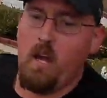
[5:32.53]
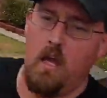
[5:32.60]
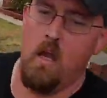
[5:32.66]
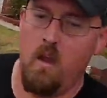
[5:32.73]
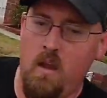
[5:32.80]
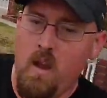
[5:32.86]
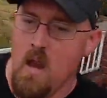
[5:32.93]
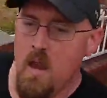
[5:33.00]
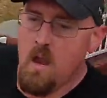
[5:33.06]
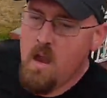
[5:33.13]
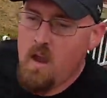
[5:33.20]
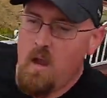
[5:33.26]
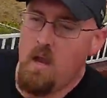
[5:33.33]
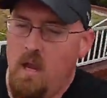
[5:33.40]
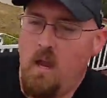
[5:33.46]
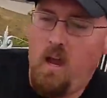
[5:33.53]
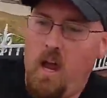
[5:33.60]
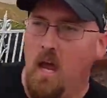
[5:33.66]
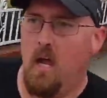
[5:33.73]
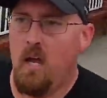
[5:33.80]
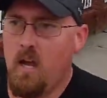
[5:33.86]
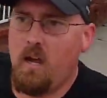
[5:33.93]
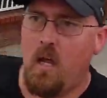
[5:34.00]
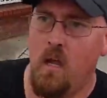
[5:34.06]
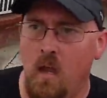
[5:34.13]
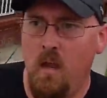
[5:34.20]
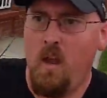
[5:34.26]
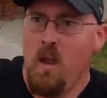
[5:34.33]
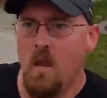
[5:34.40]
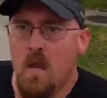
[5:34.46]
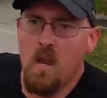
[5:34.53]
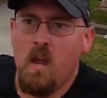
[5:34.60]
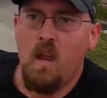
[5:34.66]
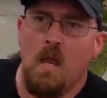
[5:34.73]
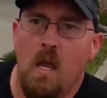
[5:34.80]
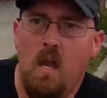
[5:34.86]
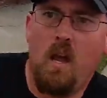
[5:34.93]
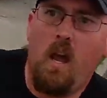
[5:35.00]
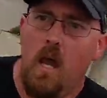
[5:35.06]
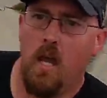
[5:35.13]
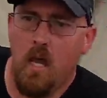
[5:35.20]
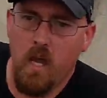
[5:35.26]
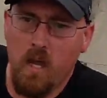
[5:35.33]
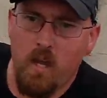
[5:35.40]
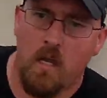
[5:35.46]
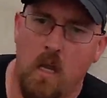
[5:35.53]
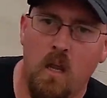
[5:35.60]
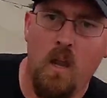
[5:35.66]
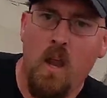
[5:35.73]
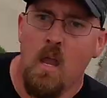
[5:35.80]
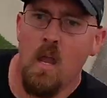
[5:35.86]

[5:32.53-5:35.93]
Again, I'm not super great with intensity.